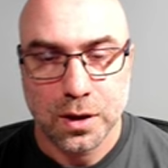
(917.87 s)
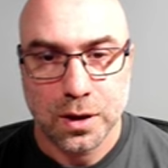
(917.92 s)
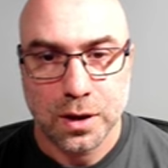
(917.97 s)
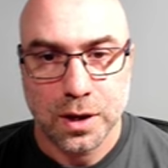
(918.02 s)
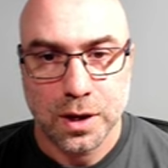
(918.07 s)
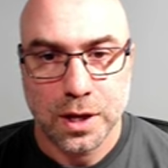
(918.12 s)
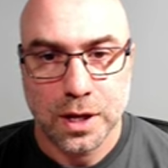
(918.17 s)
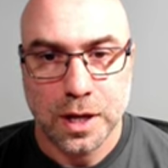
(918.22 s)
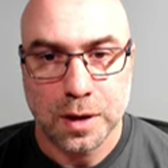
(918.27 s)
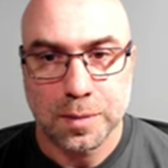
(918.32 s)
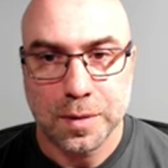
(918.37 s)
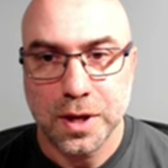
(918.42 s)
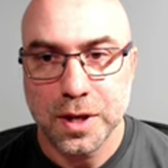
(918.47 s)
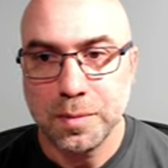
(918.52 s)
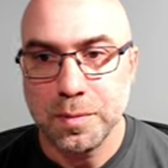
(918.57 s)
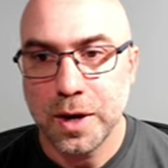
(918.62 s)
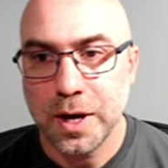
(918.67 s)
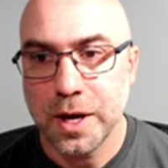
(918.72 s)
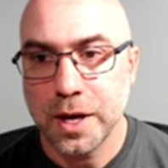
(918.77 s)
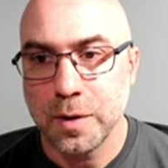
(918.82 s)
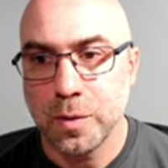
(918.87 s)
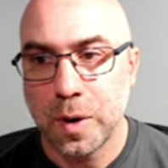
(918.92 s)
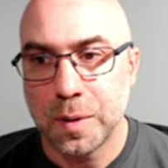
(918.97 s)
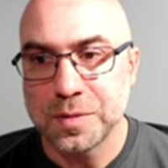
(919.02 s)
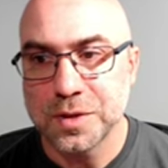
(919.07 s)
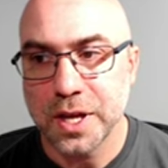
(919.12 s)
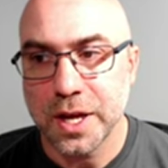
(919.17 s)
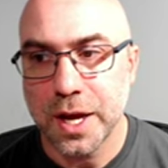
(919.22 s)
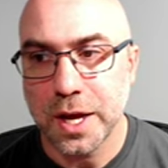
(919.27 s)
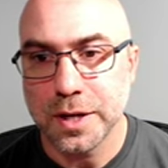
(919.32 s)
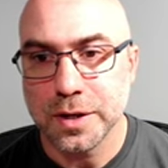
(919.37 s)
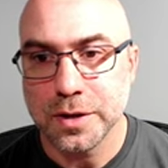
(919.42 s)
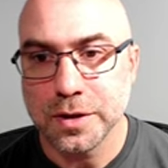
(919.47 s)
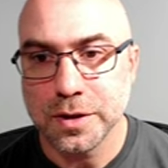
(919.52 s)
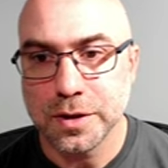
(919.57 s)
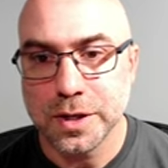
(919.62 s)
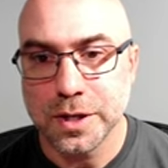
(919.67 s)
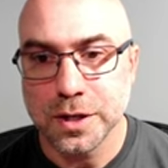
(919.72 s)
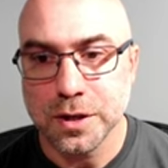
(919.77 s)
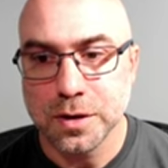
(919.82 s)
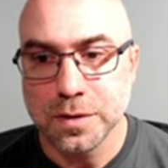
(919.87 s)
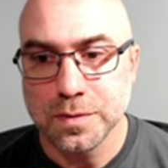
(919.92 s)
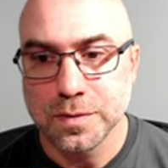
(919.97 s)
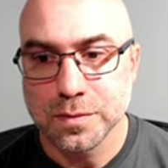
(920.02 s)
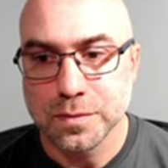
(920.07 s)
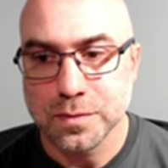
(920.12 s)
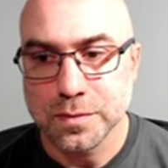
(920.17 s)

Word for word: And I'm in my website editor here.